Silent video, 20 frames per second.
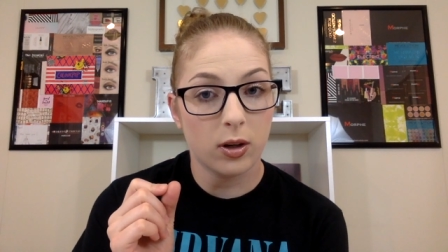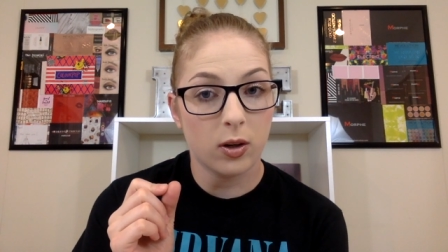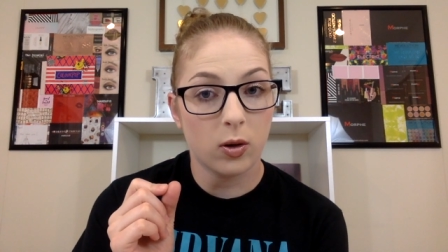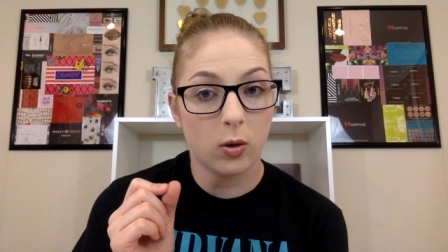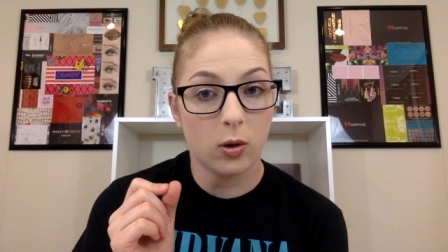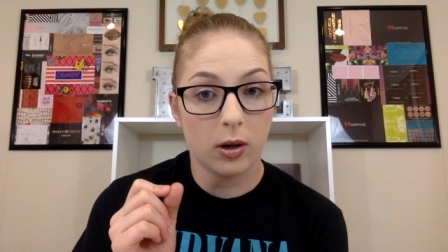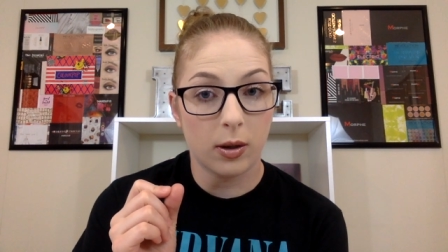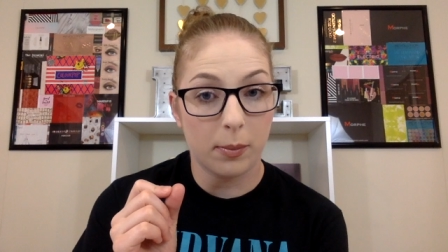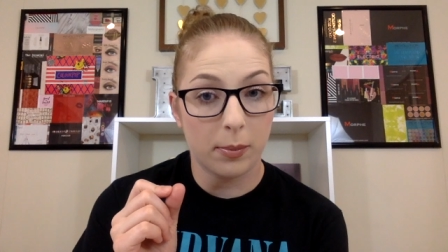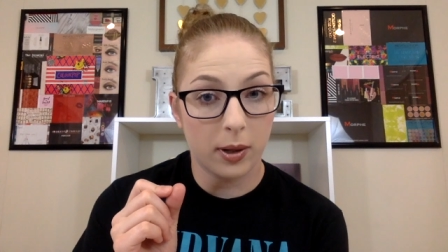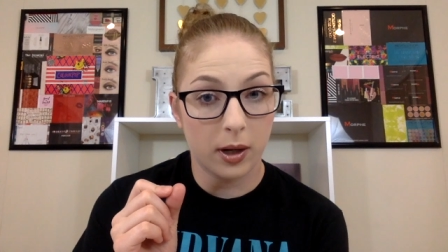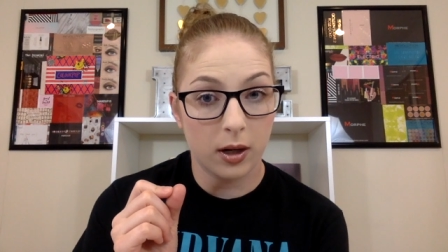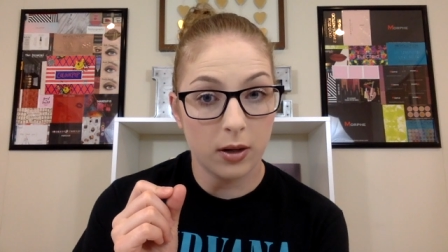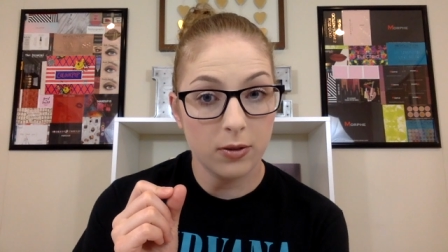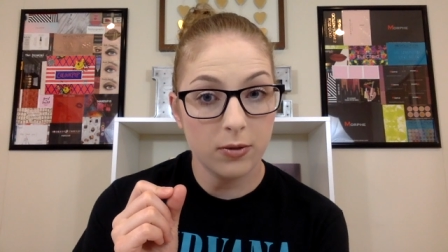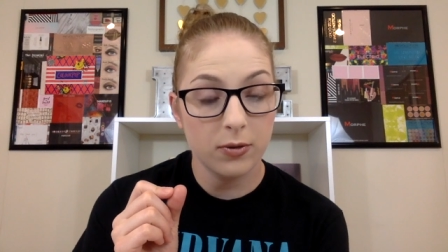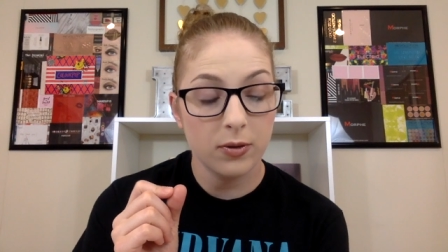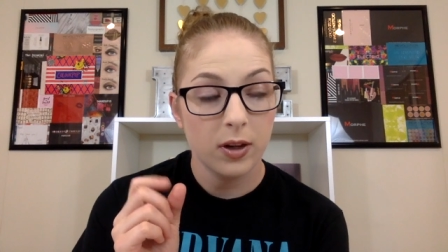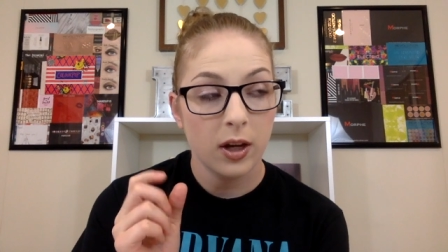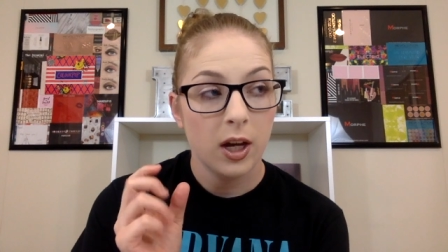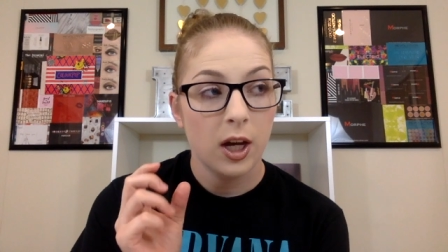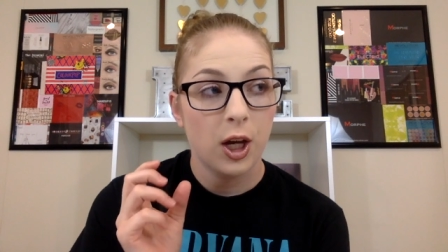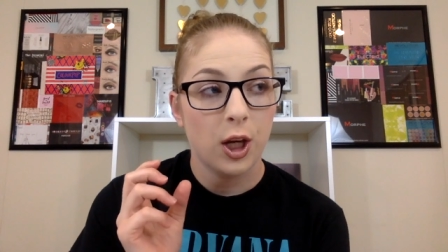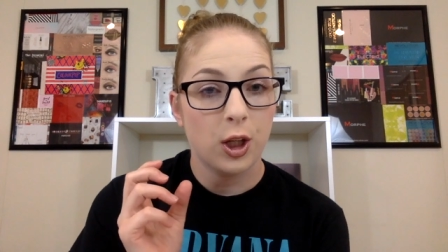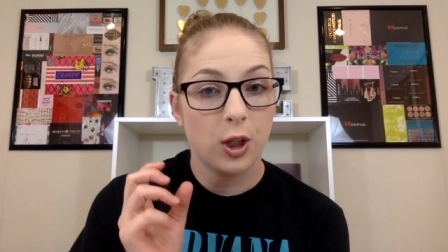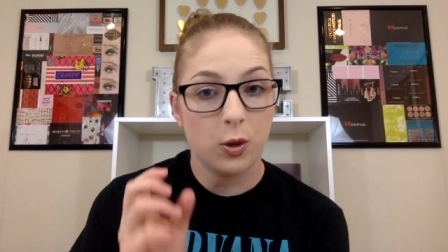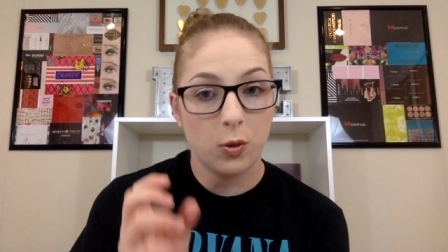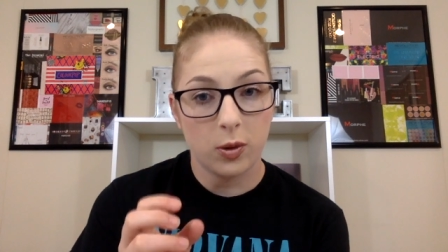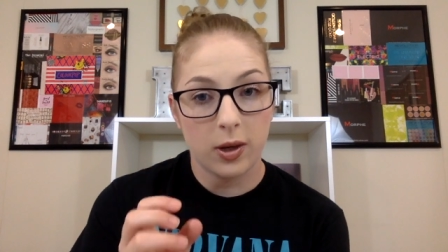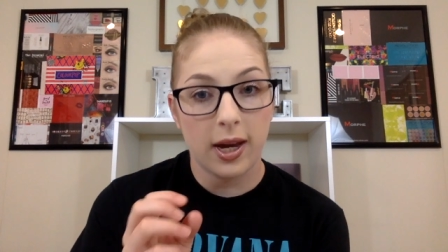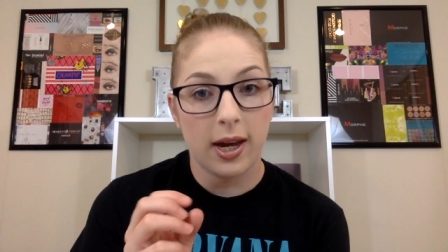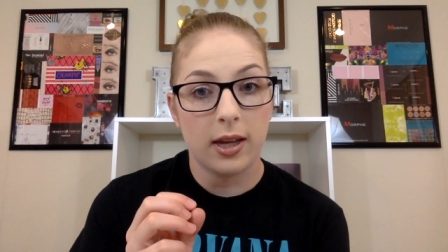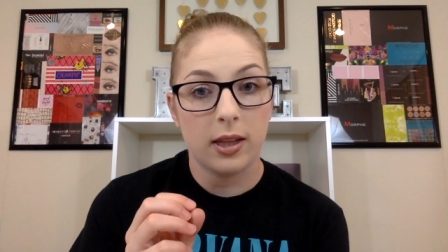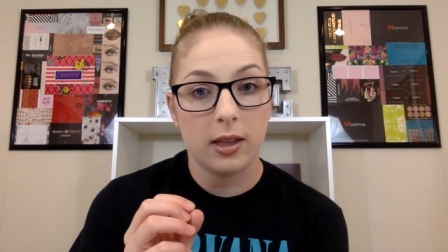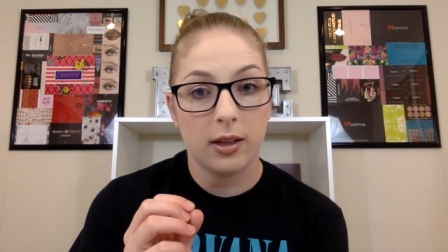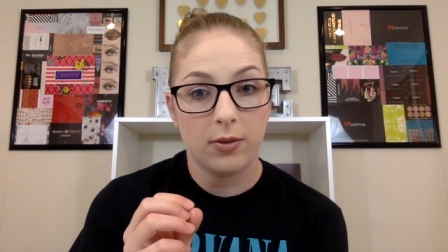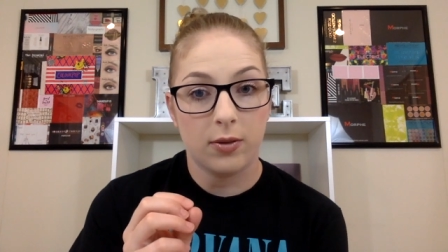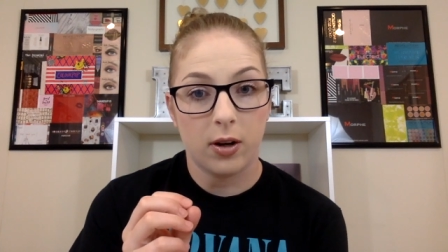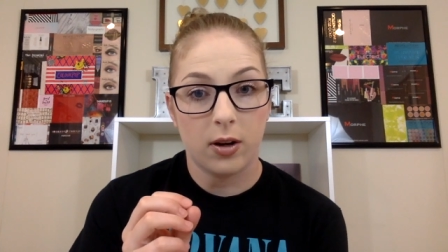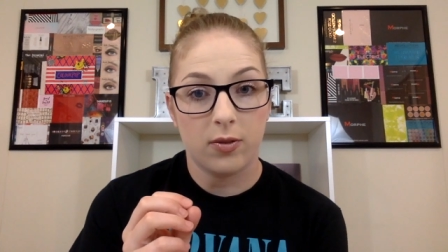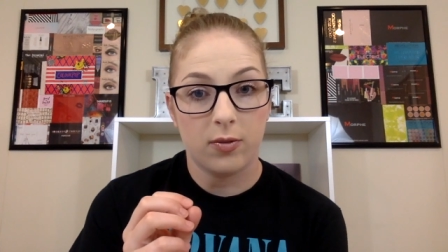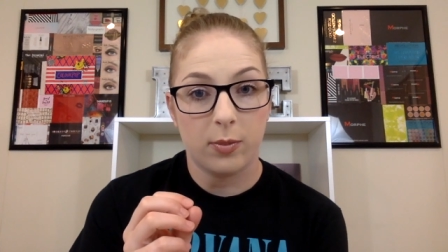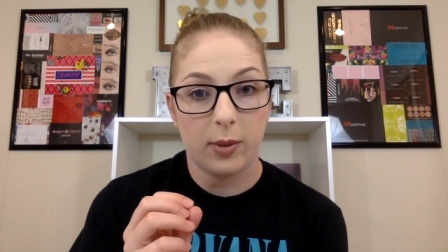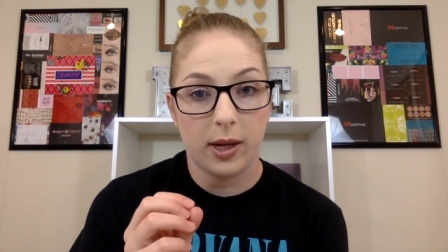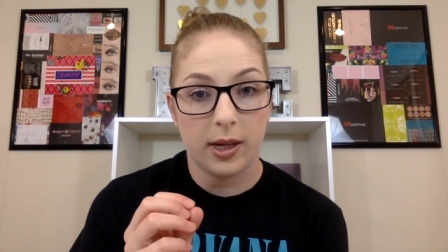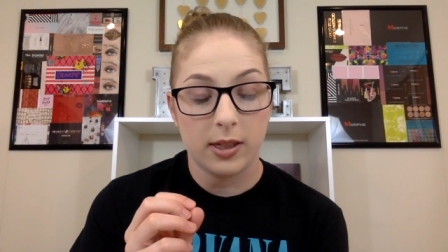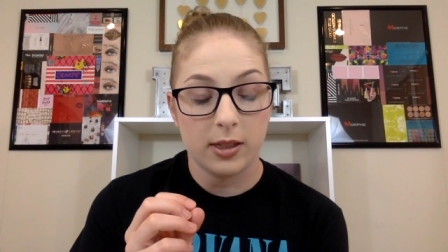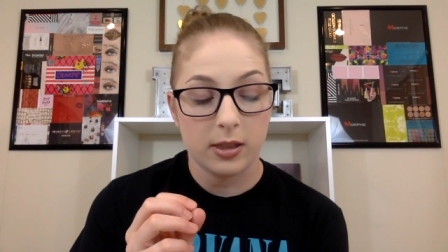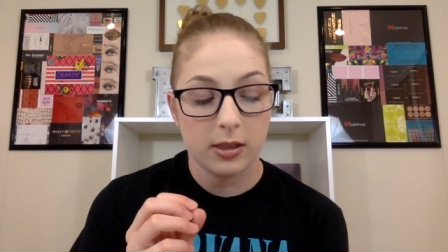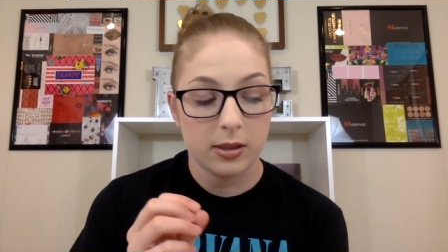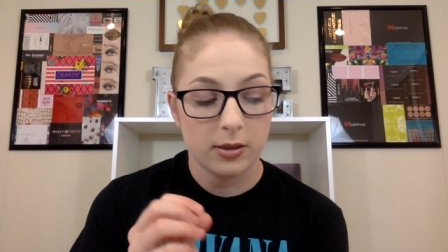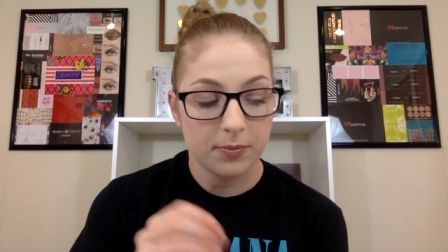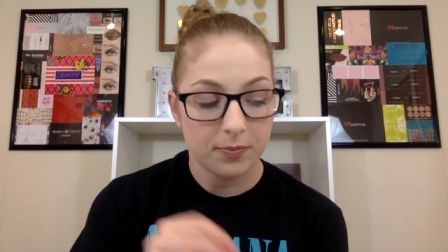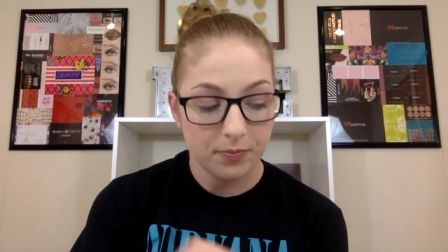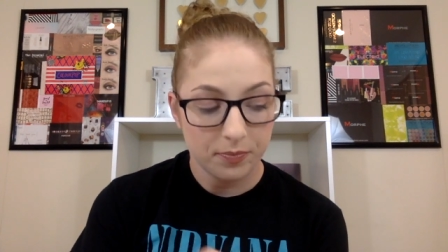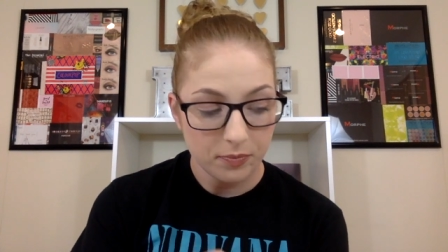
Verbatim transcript: or above, you can live off base.